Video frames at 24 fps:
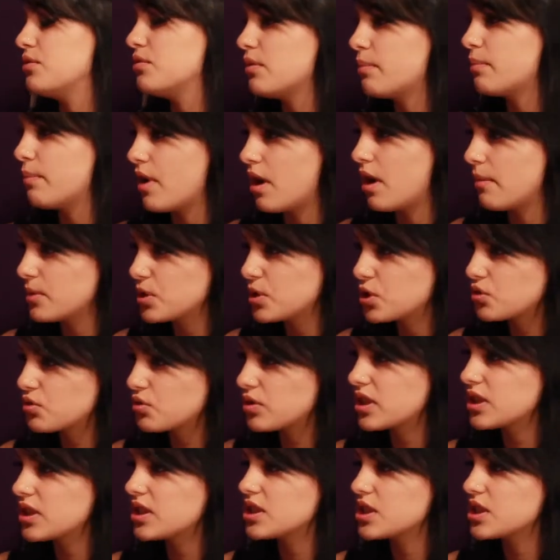the
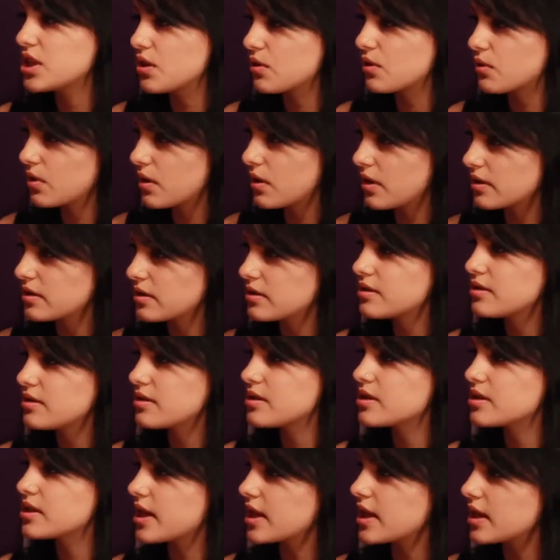palmistry, the tarot cards, the
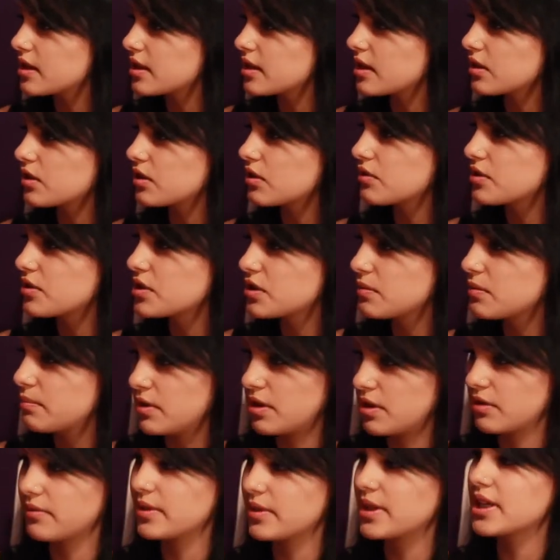psychic, the crystal
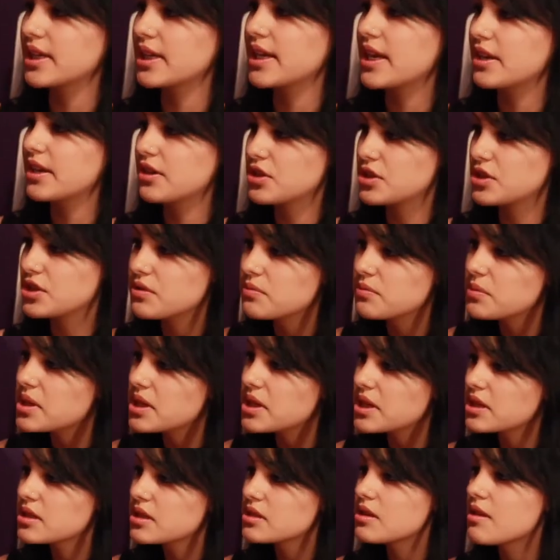ball reading, energy
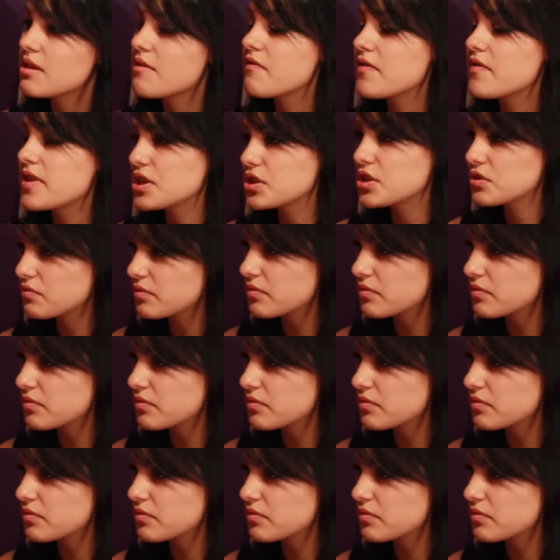readings, face